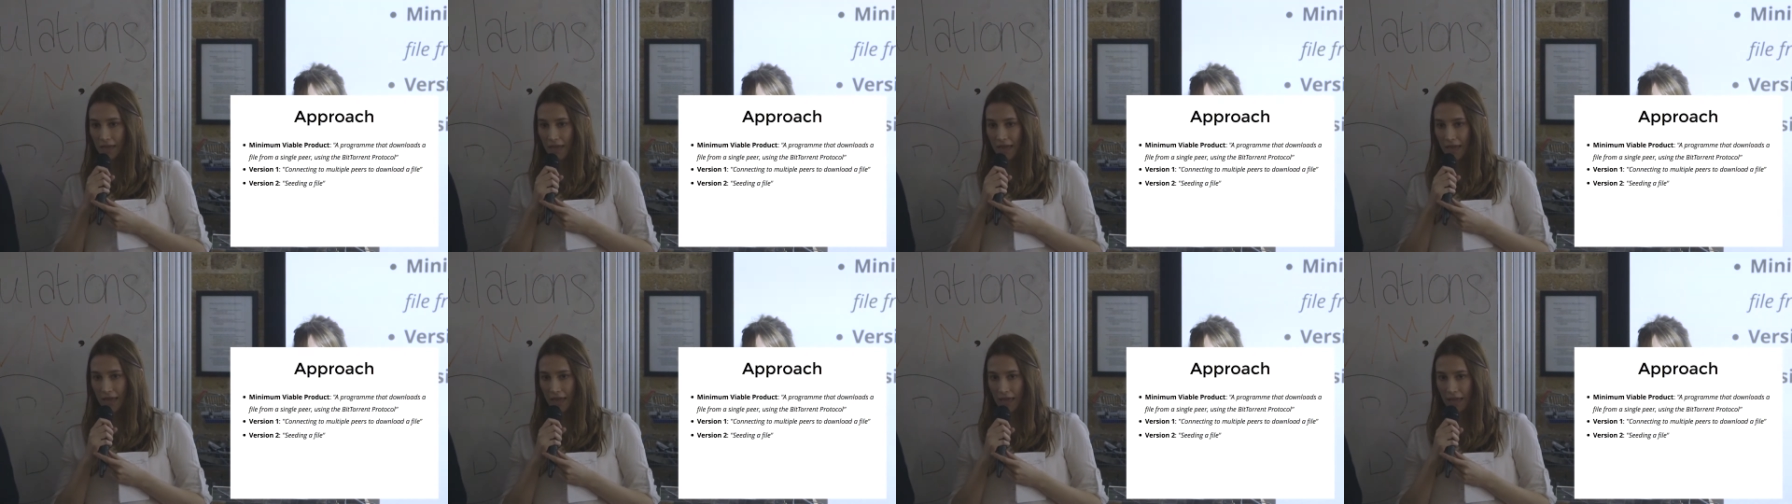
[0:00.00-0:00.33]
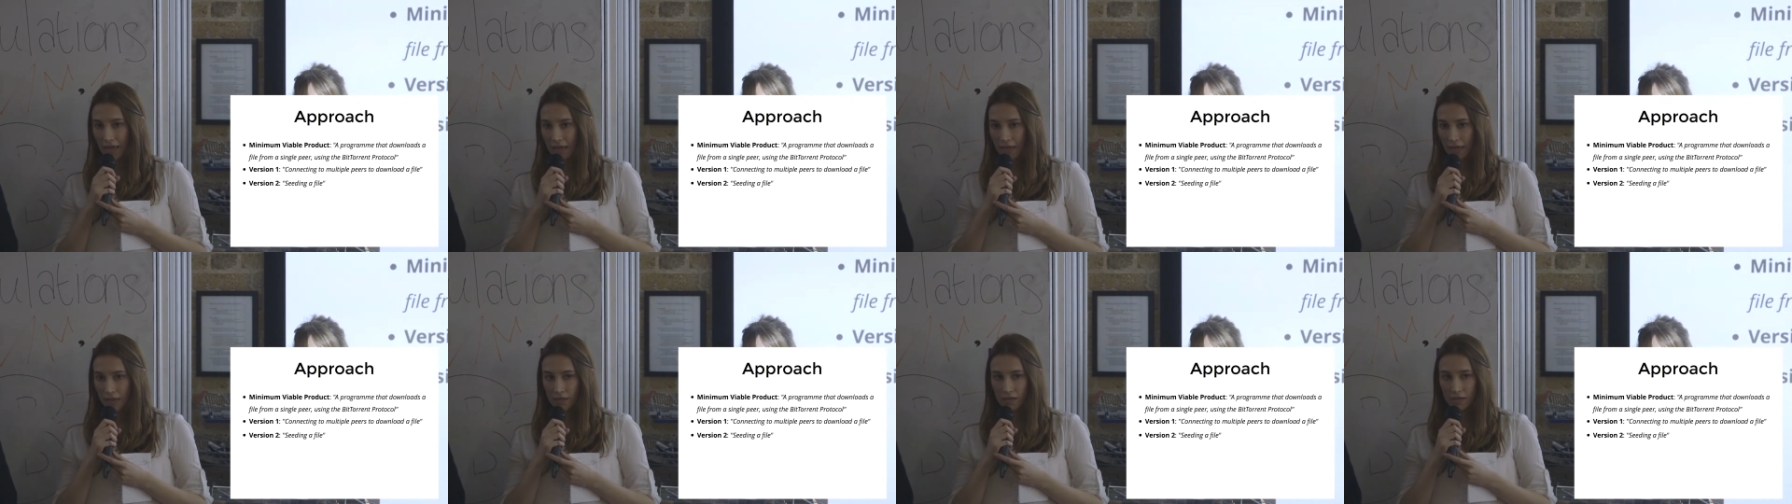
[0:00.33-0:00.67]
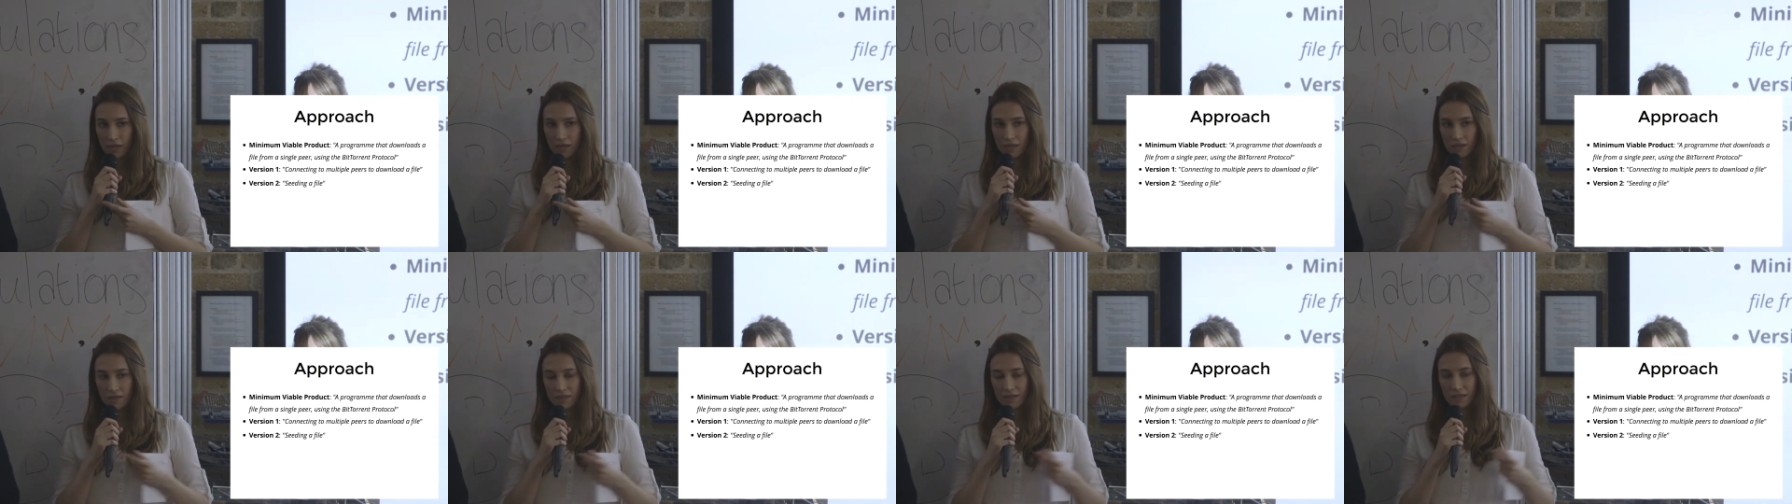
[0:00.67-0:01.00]
a
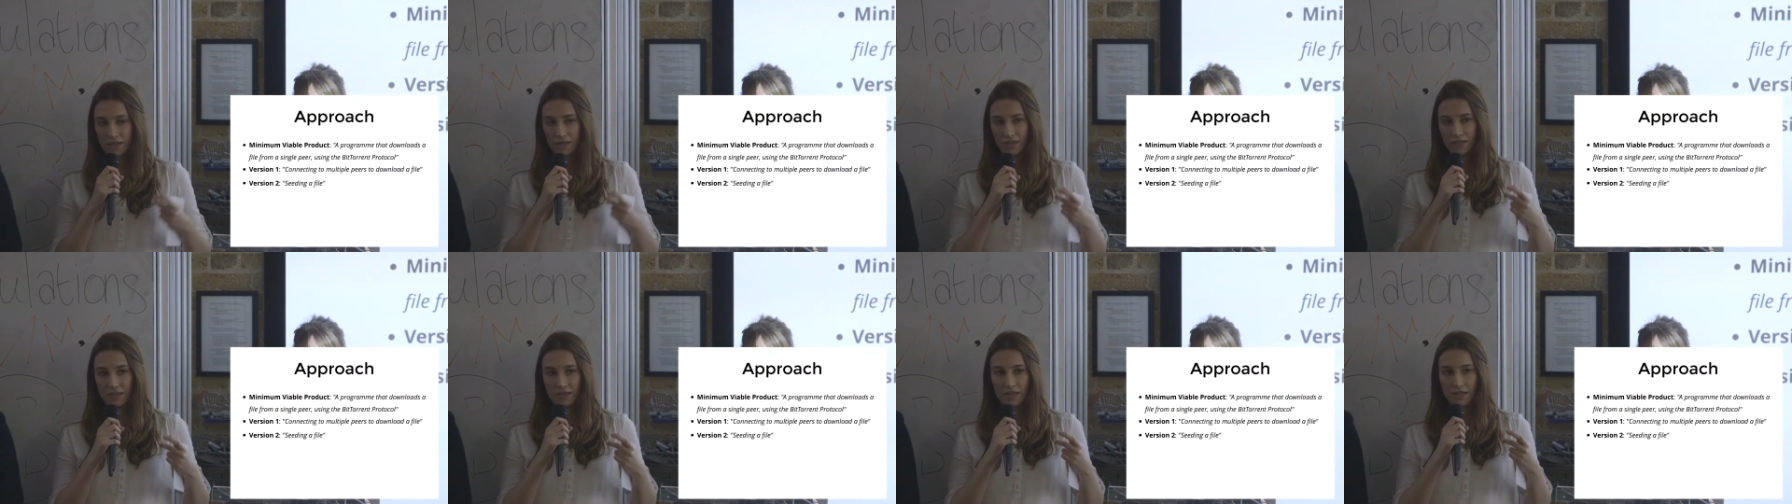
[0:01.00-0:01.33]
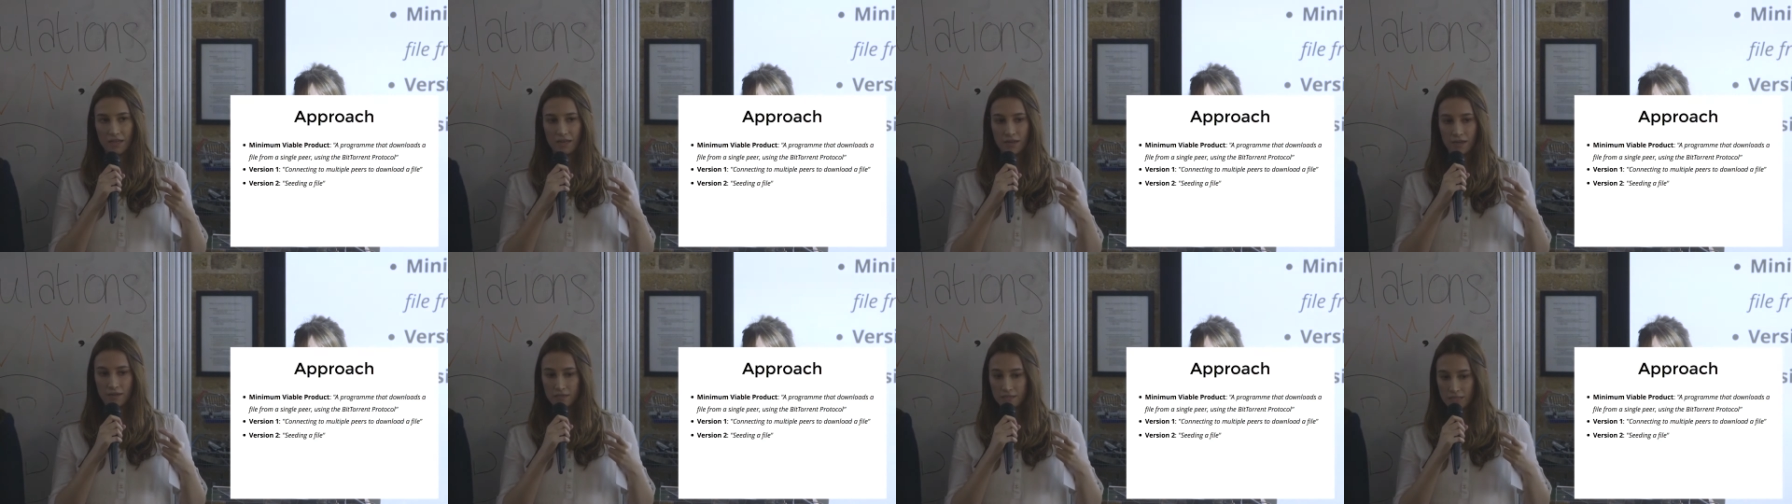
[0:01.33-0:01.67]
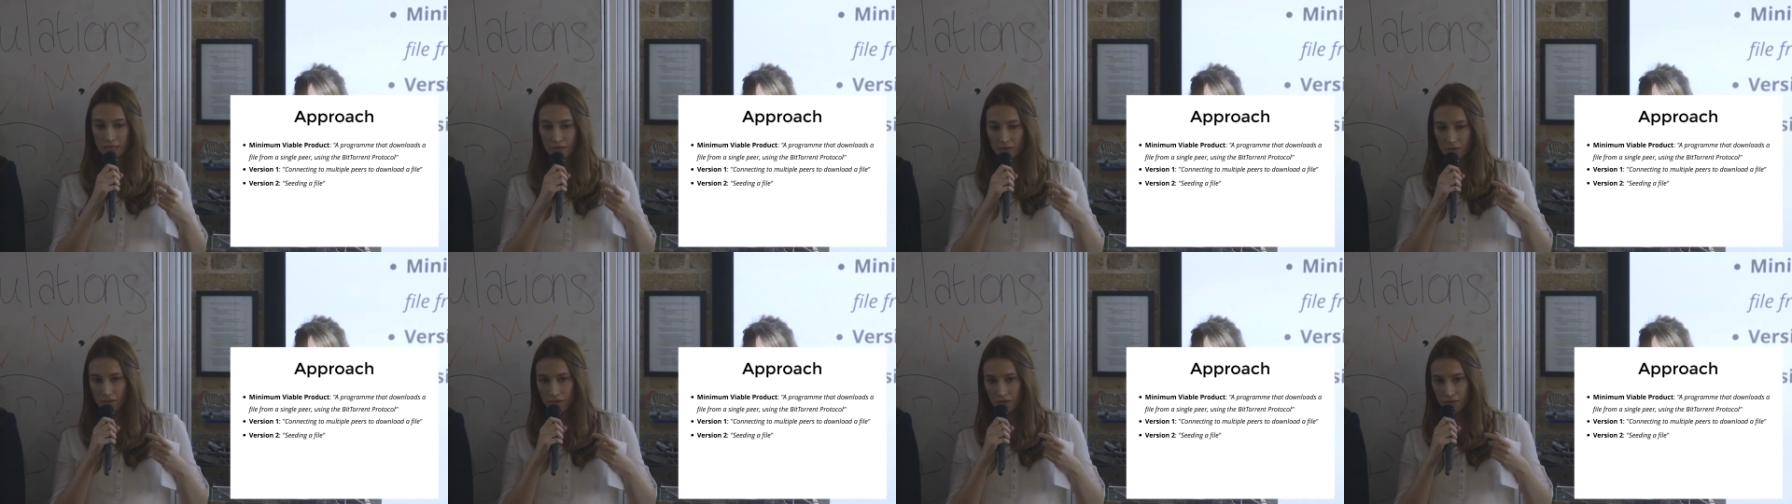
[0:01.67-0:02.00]
client that can
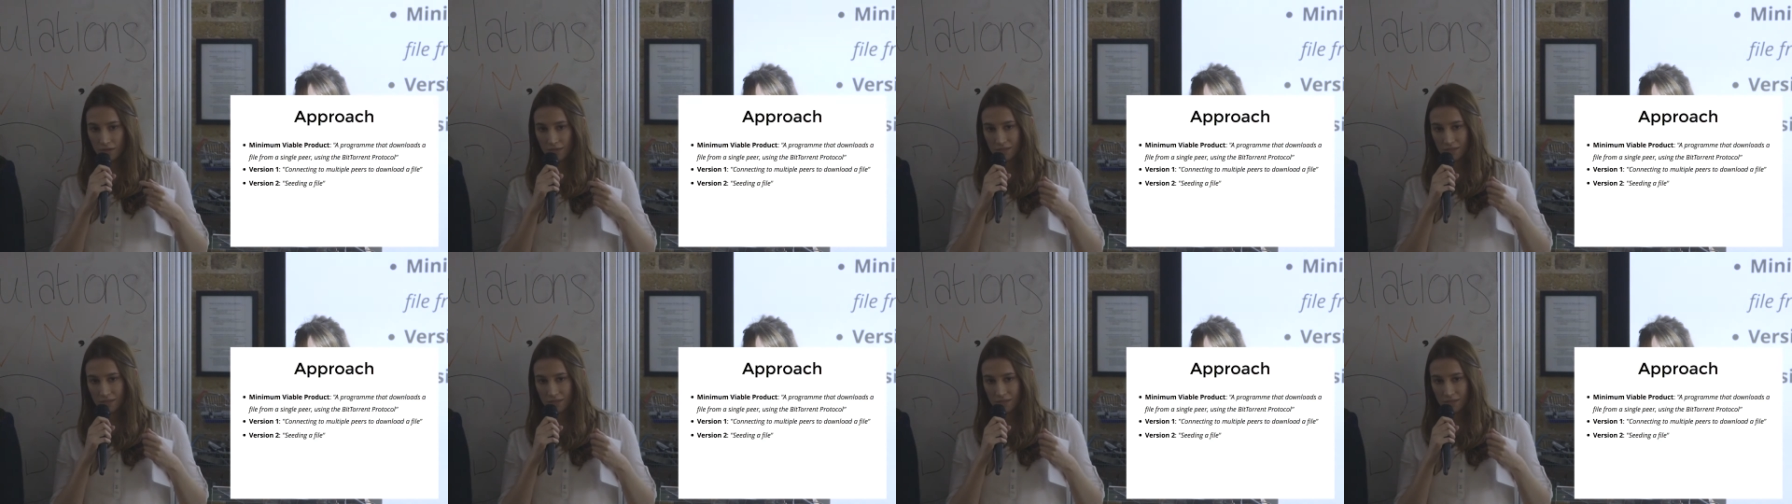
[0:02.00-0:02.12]
download